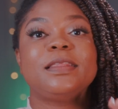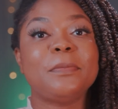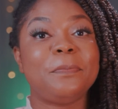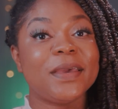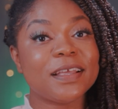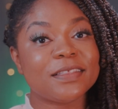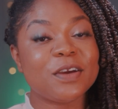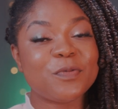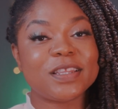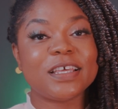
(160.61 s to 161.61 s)
The big
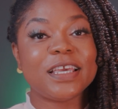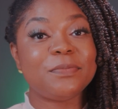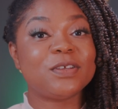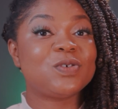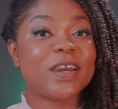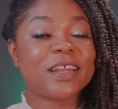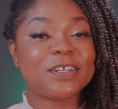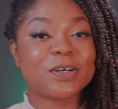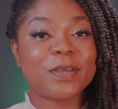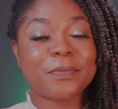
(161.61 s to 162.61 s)
thing with the
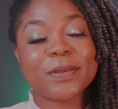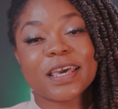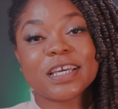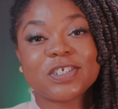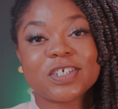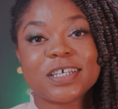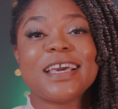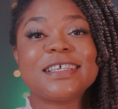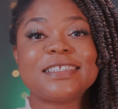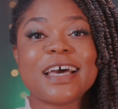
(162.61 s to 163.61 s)
EB2-NIW application
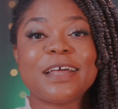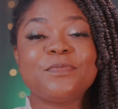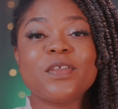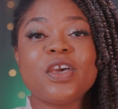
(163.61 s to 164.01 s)
is that